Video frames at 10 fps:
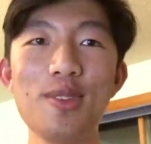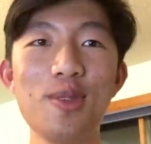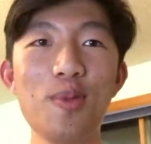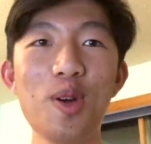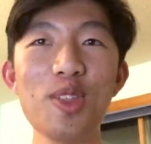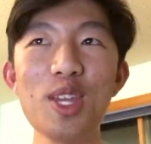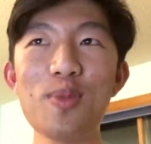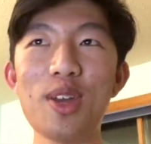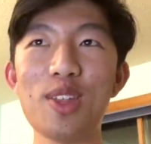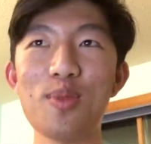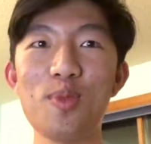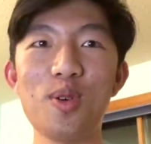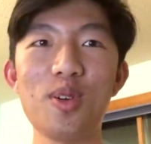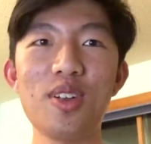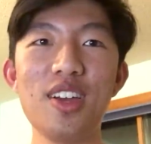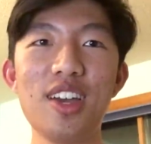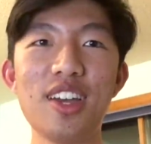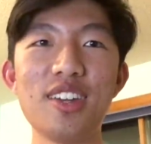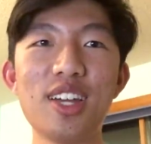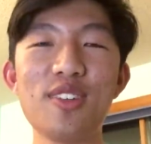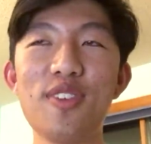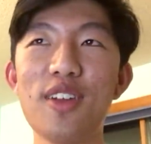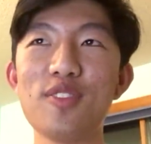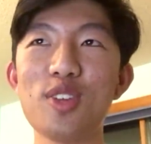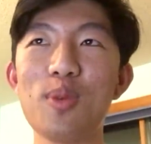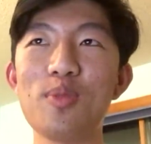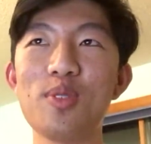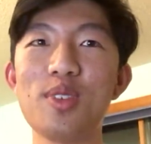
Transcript: The more I think about it, the more a 9 to 5 job